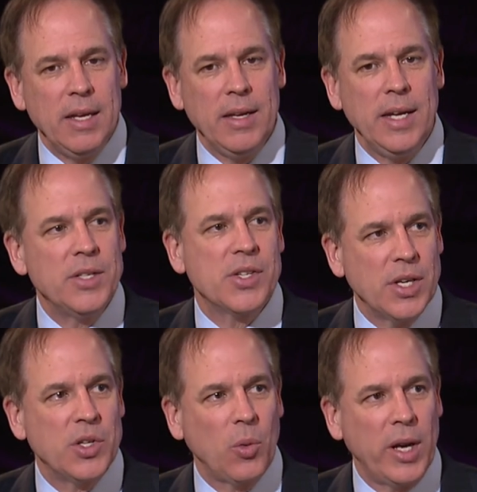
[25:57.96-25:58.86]
it, each
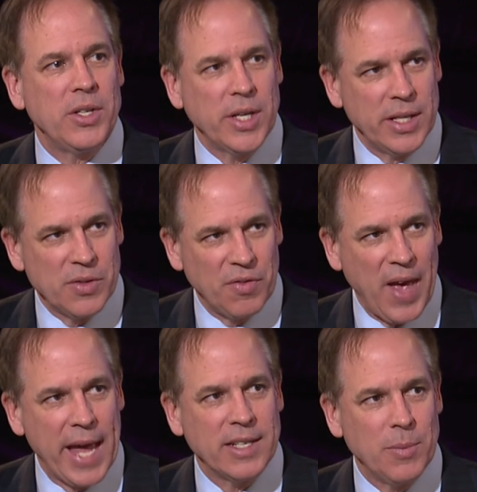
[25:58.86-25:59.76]
situation is
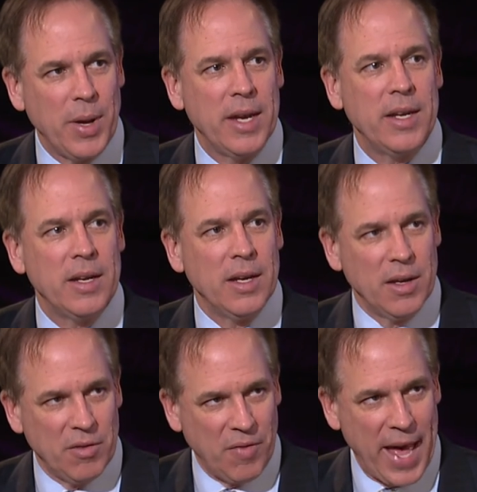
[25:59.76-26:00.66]
fact dependent,
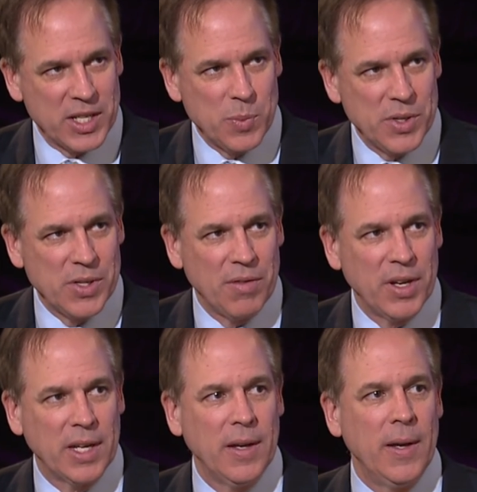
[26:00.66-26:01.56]
fact
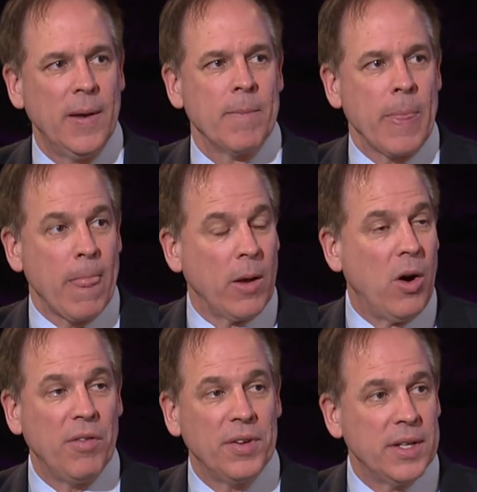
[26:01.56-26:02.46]
specific.
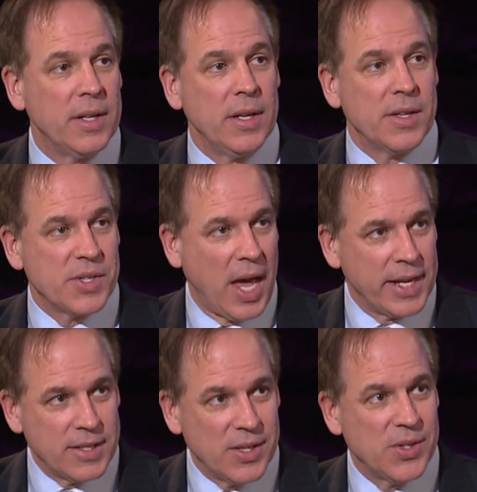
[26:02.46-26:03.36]
Often
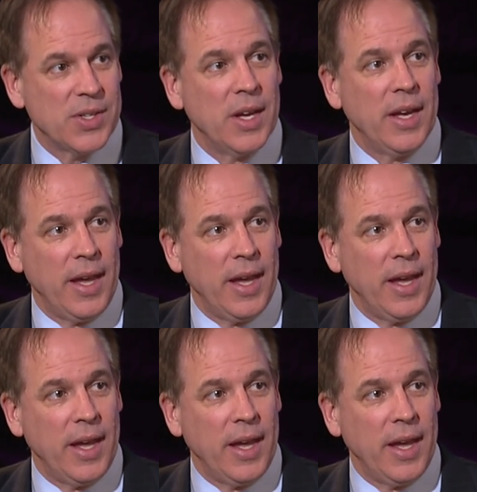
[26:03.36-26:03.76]
scientists,